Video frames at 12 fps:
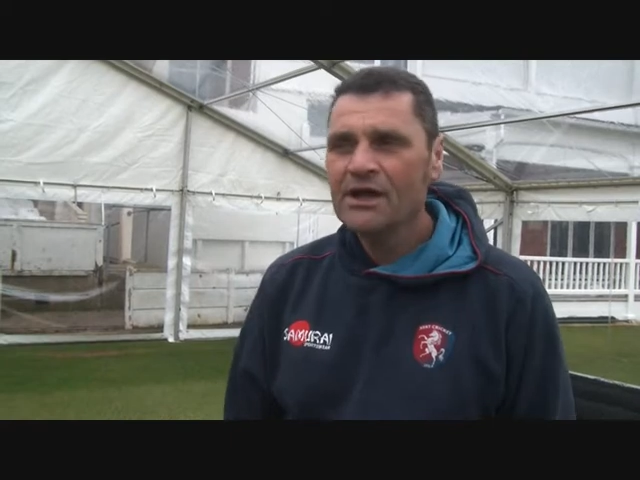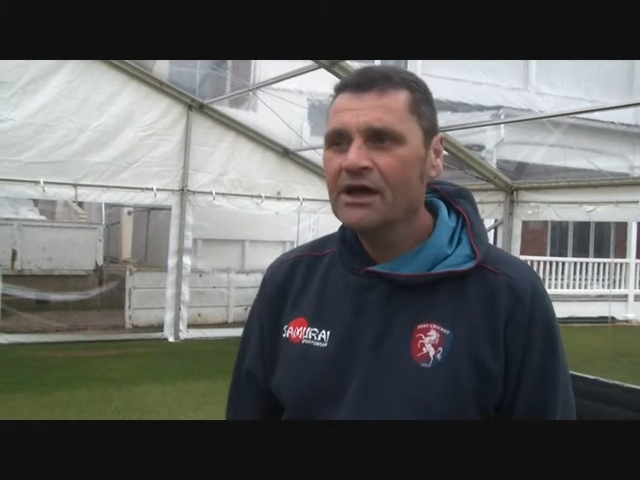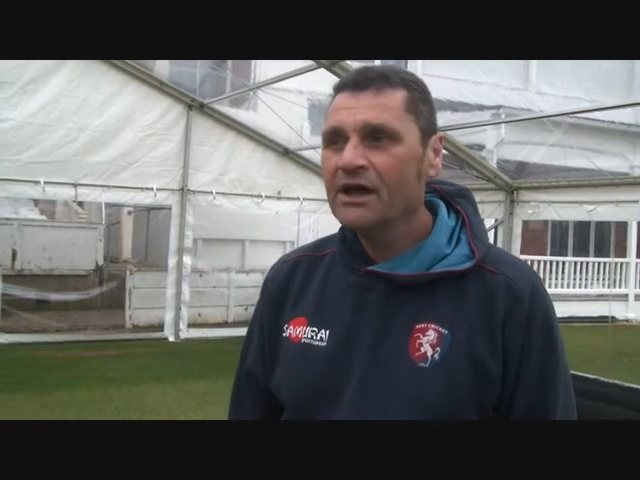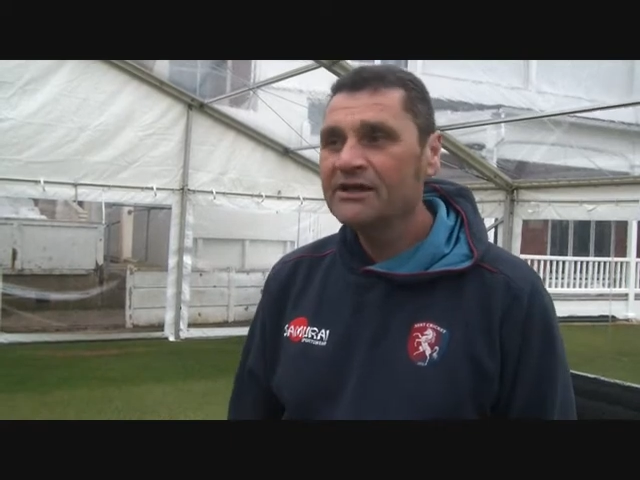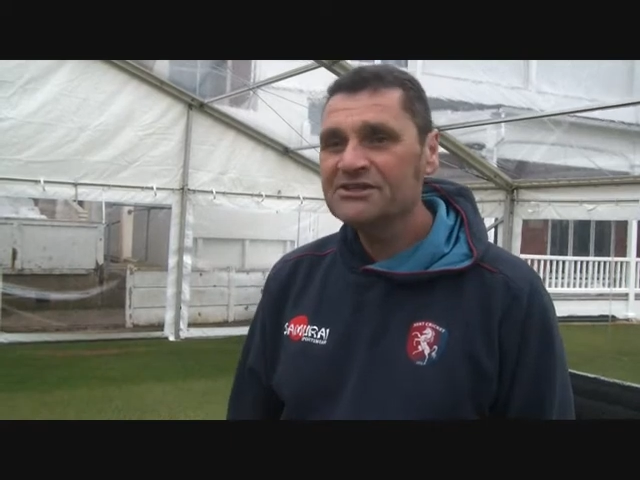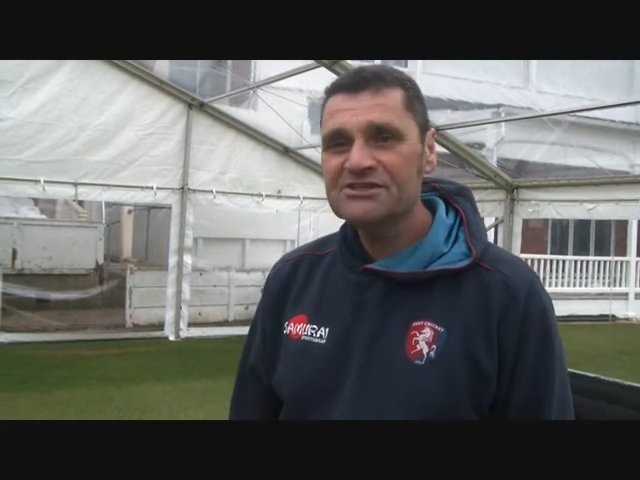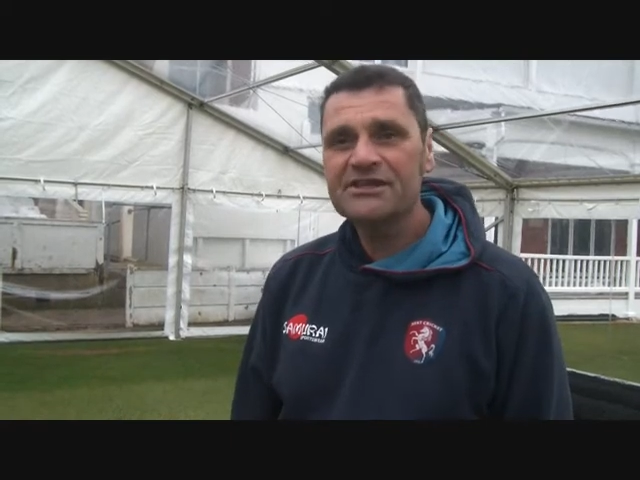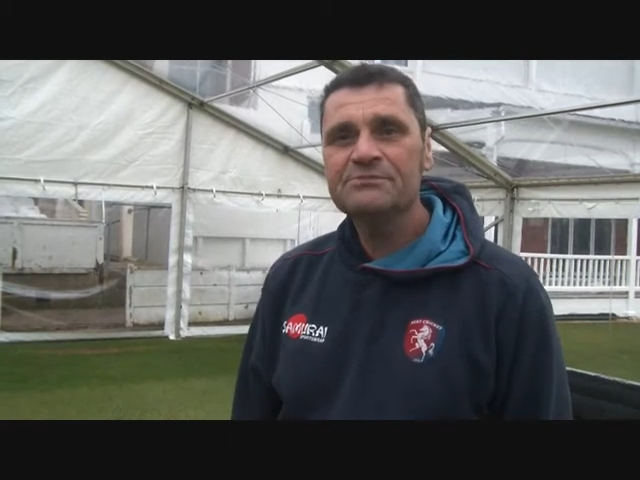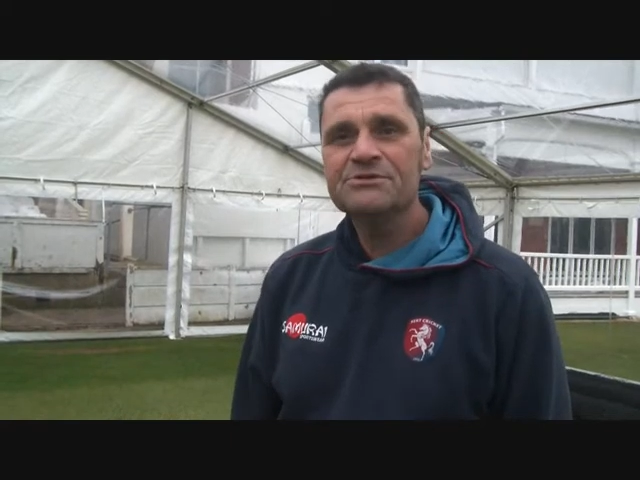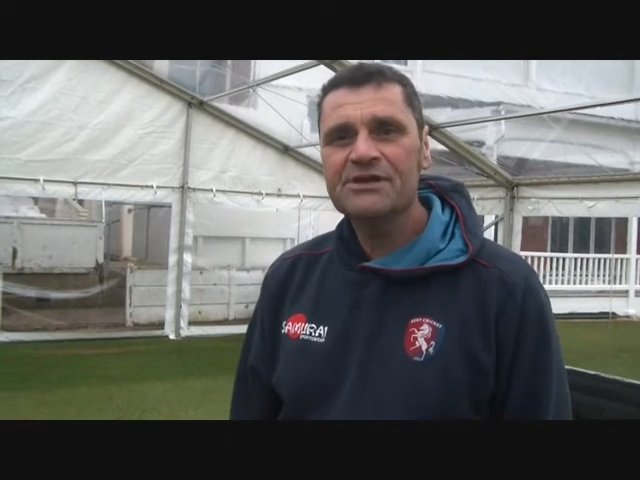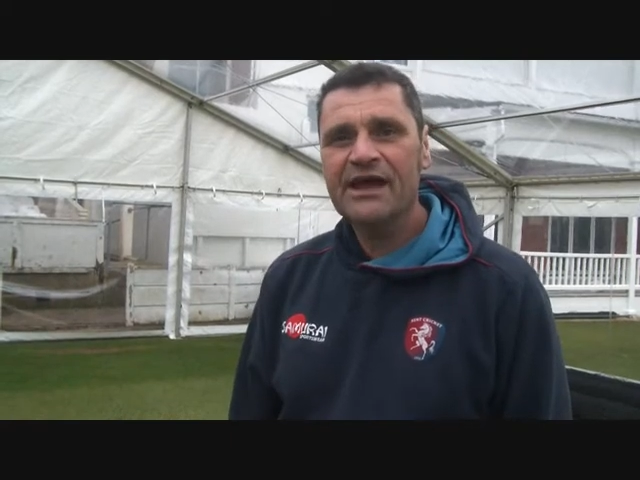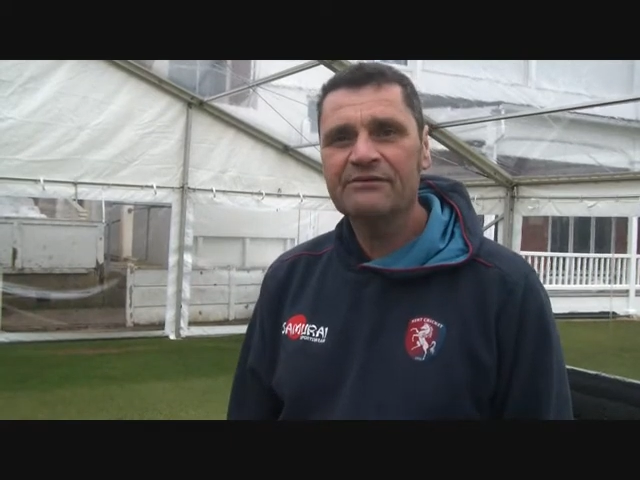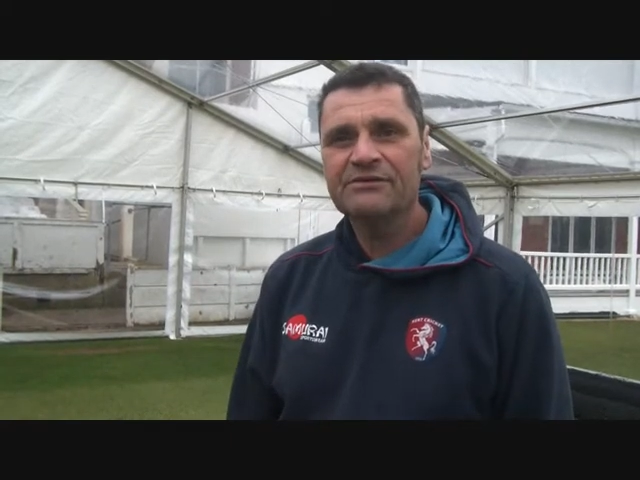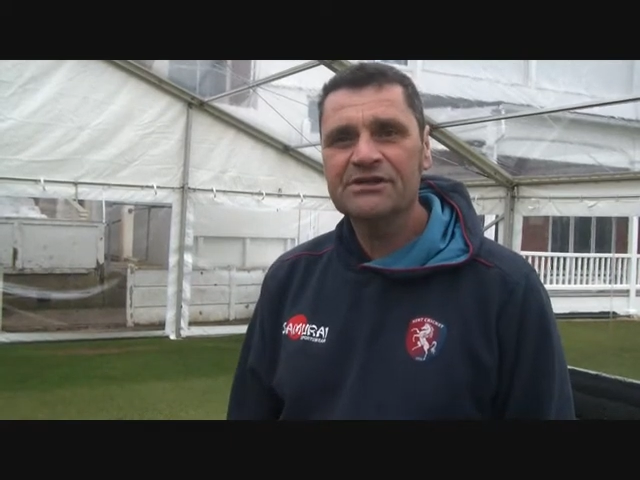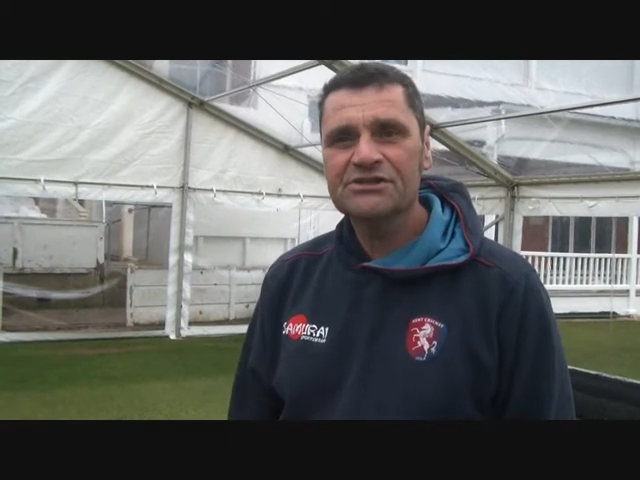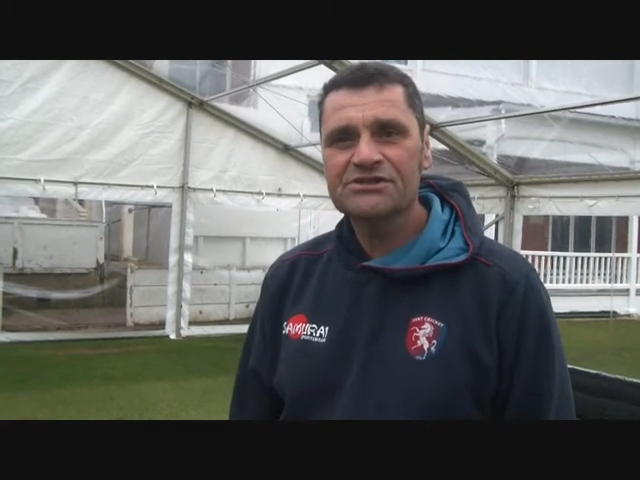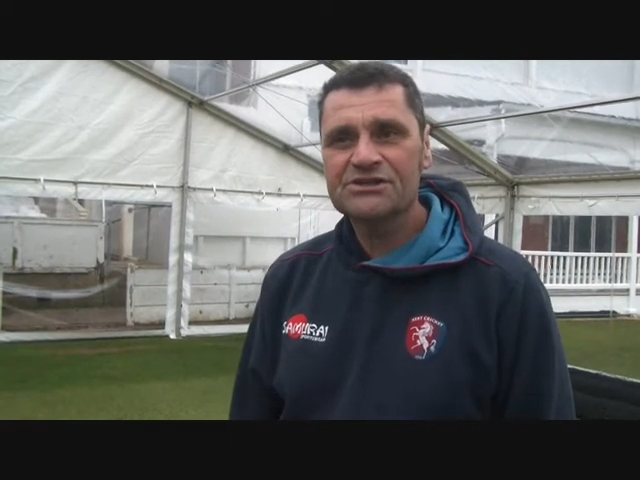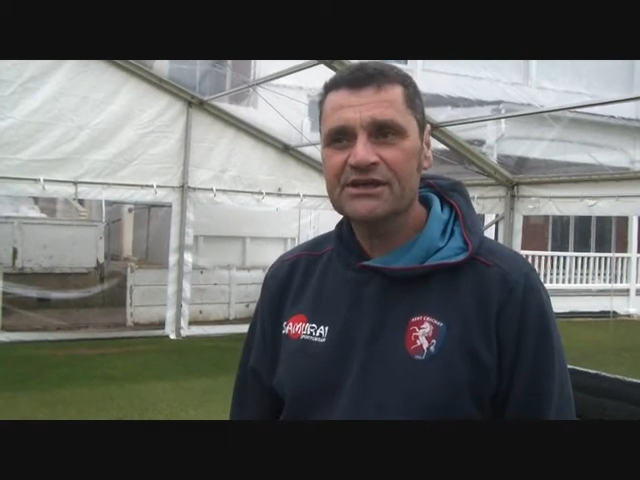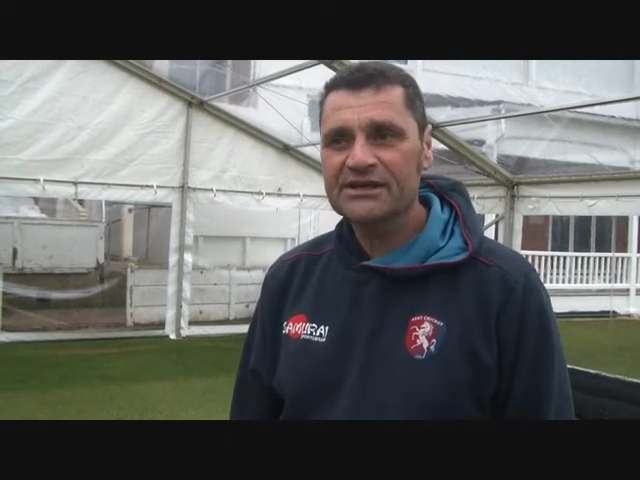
and it seems now that it's uh,